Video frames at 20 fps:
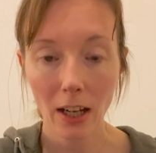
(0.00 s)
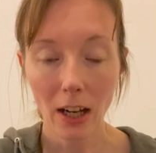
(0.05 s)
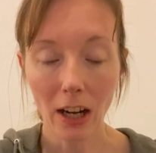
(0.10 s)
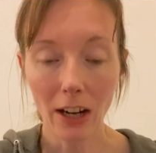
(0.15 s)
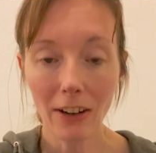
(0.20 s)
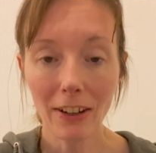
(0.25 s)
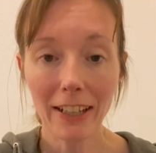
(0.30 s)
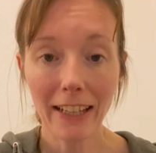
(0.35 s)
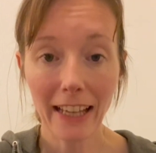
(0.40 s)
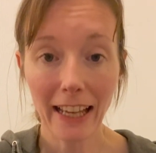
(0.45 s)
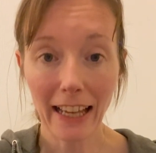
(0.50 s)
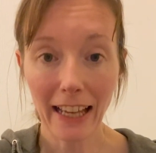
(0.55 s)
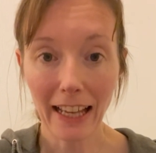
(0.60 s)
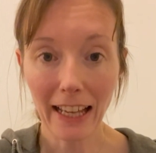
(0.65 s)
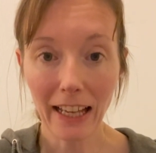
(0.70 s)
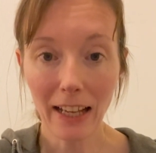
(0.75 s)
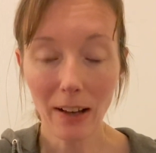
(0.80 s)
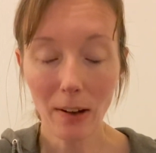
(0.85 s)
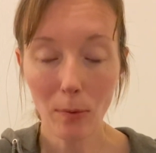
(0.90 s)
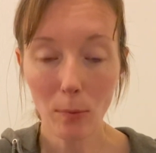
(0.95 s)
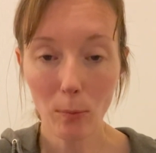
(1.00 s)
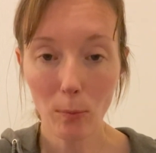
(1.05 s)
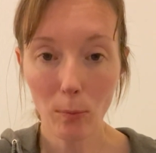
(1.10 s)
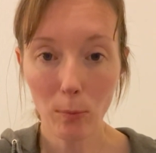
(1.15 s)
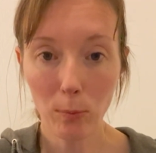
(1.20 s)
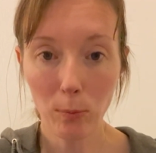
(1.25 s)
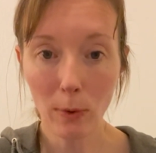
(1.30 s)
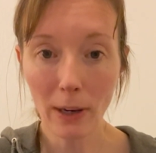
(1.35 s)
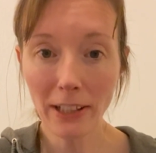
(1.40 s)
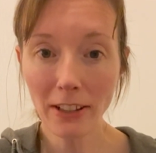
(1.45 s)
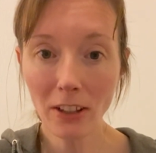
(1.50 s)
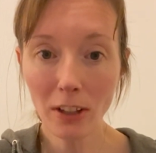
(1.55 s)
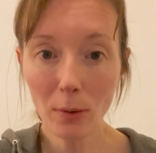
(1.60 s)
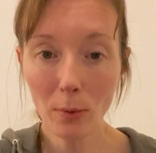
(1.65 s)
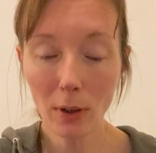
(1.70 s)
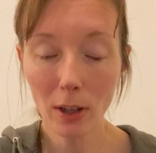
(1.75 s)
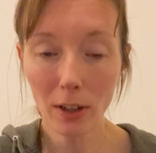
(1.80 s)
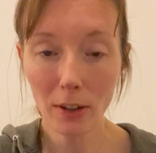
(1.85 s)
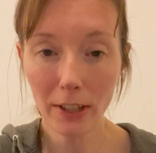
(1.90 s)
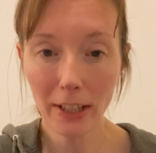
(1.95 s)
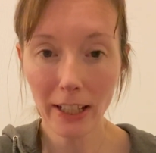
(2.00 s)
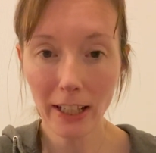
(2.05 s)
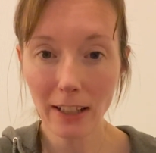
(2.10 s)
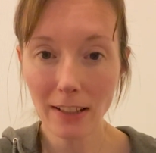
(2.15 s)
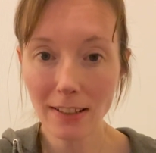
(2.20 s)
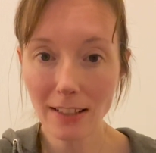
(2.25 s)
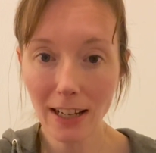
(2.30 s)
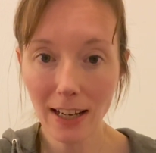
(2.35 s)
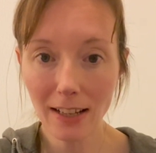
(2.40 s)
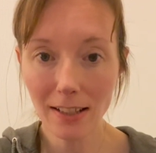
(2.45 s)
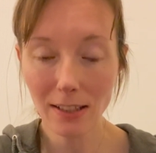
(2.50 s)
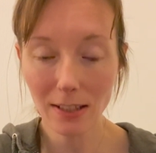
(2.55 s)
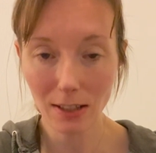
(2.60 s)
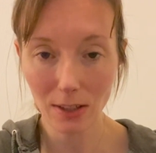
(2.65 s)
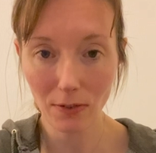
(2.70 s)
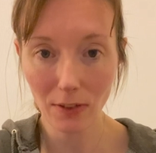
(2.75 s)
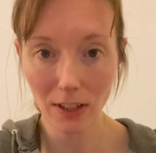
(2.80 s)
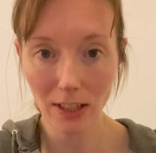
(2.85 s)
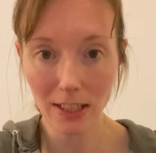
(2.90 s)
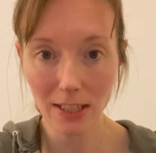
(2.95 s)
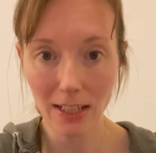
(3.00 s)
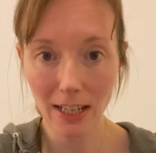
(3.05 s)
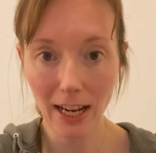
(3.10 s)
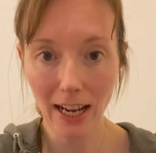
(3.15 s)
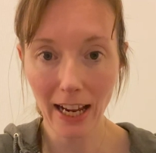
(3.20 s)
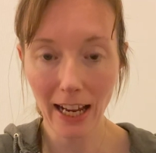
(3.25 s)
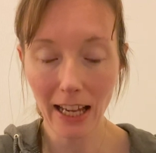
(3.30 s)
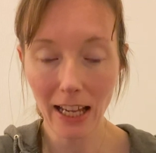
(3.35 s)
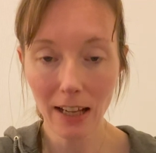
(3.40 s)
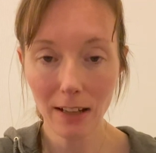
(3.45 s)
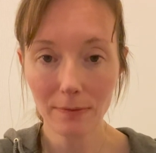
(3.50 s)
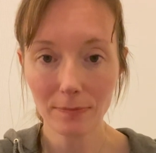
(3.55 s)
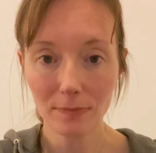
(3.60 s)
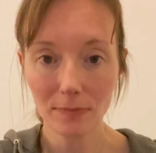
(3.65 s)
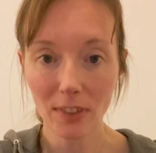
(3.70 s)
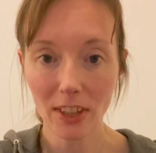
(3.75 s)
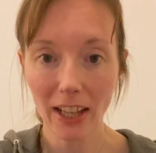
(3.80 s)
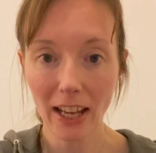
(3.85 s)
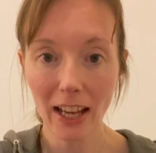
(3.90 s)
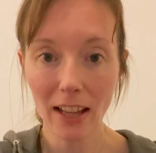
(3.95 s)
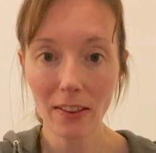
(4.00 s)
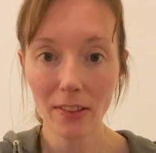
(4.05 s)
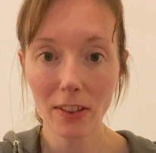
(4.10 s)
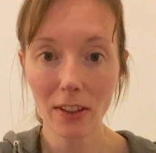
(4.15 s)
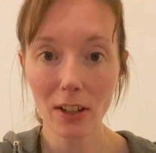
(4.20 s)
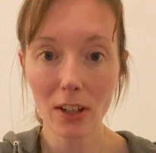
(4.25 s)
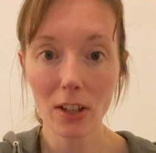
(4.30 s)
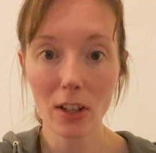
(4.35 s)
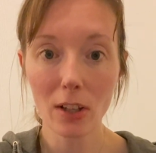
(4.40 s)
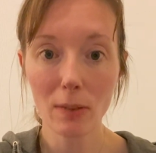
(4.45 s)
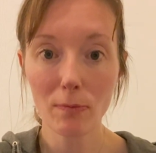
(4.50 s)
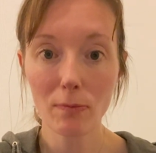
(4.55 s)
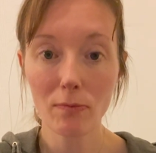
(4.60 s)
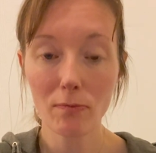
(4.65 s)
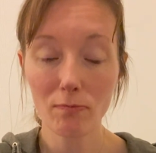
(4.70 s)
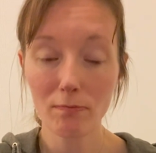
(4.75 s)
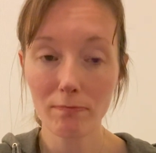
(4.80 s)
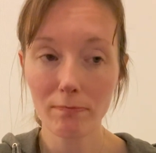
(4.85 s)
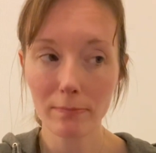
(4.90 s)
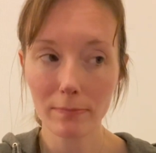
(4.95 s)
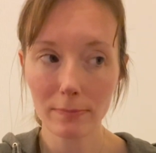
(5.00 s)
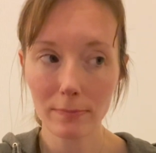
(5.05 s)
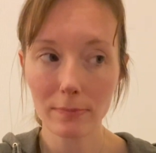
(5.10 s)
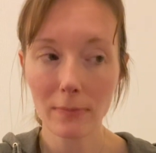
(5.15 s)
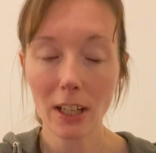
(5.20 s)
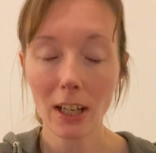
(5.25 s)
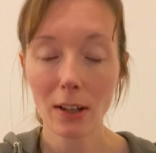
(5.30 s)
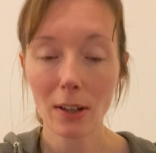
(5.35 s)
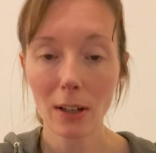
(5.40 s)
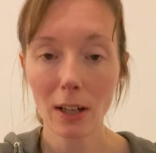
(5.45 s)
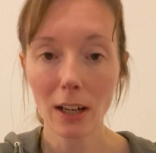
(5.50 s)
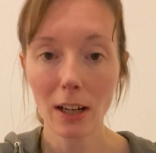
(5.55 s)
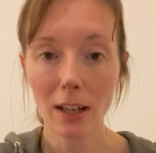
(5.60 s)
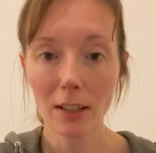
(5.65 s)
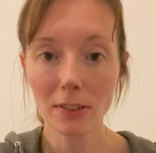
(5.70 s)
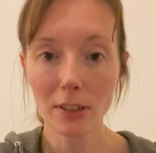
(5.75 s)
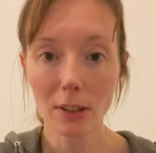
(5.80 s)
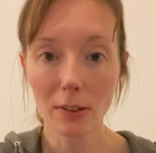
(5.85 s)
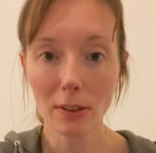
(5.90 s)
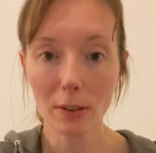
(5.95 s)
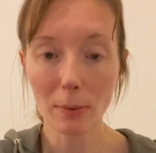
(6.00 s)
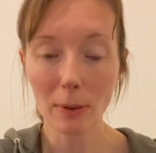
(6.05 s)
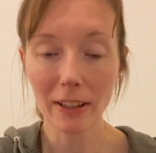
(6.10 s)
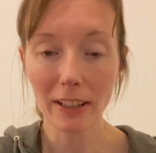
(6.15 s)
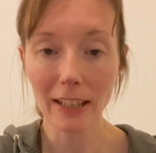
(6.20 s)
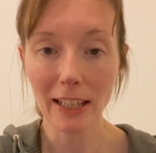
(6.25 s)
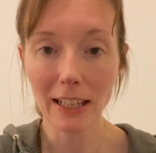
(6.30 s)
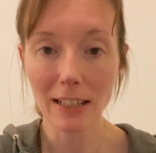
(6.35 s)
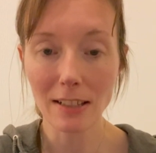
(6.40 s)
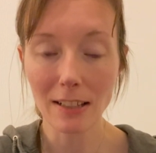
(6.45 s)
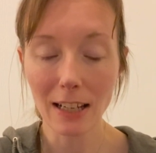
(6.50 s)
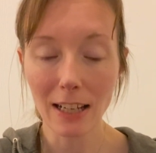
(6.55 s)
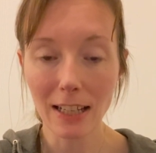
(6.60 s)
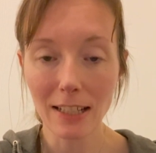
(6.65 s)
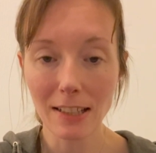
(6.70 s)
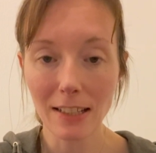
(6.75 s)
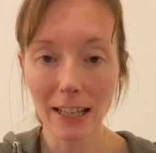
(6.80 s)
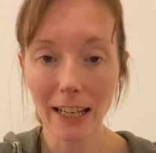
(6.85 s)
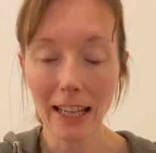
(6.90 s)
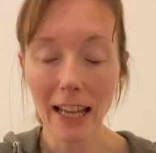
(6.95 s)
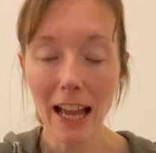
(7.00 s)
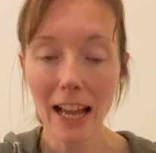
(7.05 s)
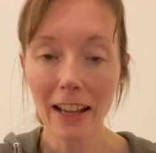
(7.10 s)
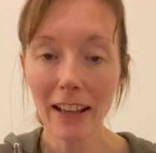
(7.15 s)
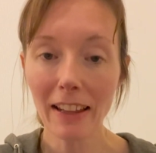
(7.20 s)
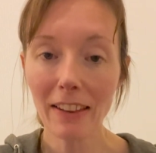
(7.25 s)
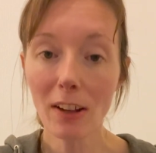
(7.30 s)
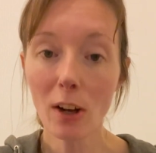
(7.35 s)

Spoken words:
I.e., when you are looking at tasks for the day, I don't know whether kids are listening, get the